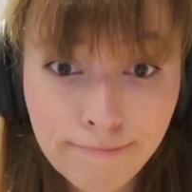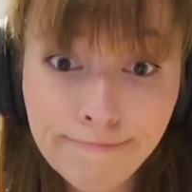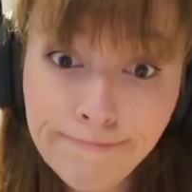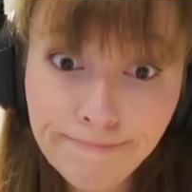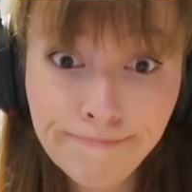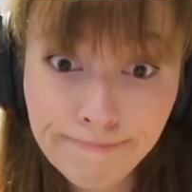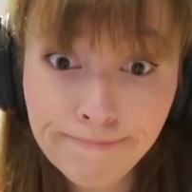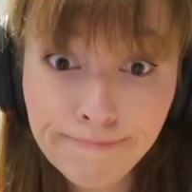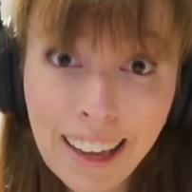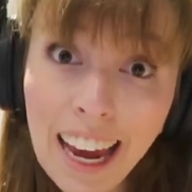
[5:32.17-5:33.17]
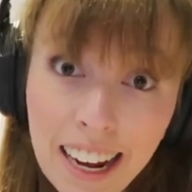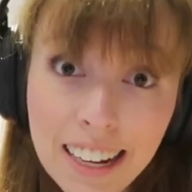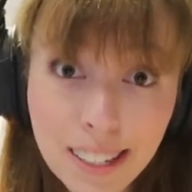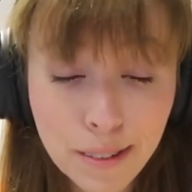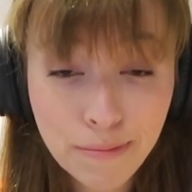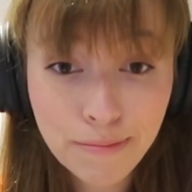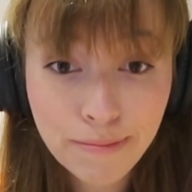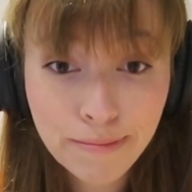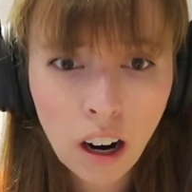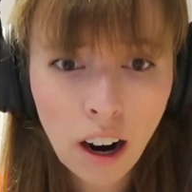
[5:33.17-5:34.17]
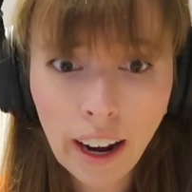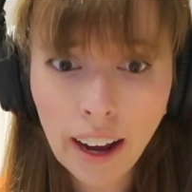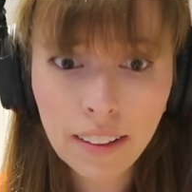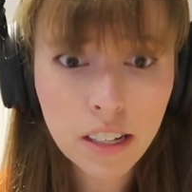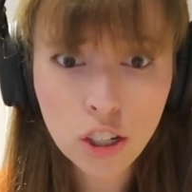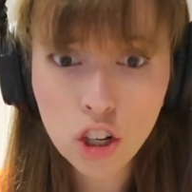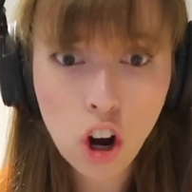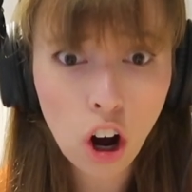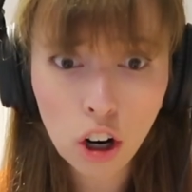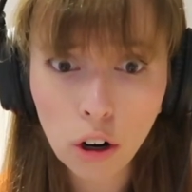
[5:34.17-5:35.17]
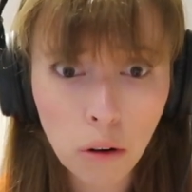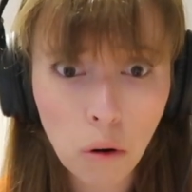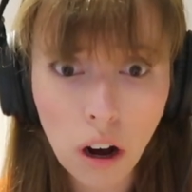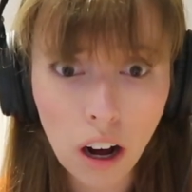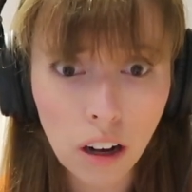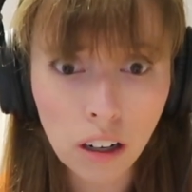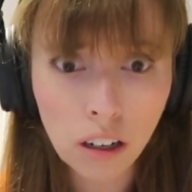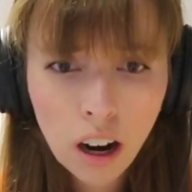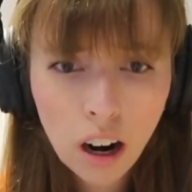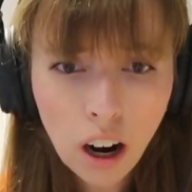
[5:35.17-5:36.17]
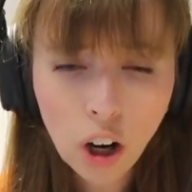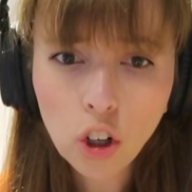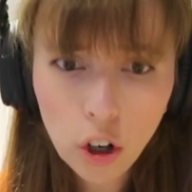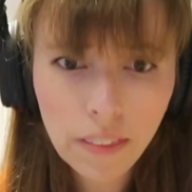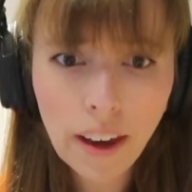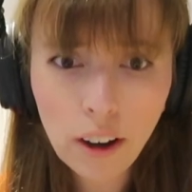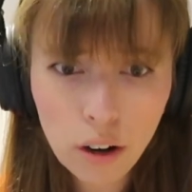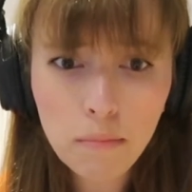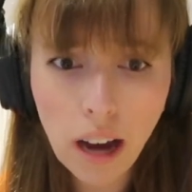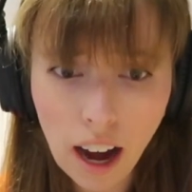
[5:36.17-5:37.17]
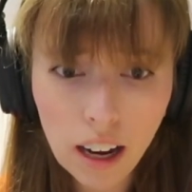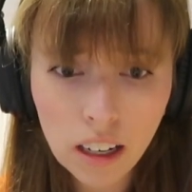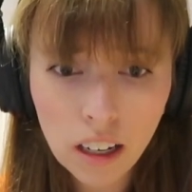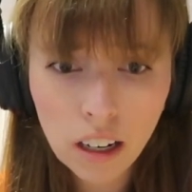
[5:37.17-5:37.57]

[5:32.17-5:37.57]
He is. Okay, this is not going well. Oh, good. They got him back.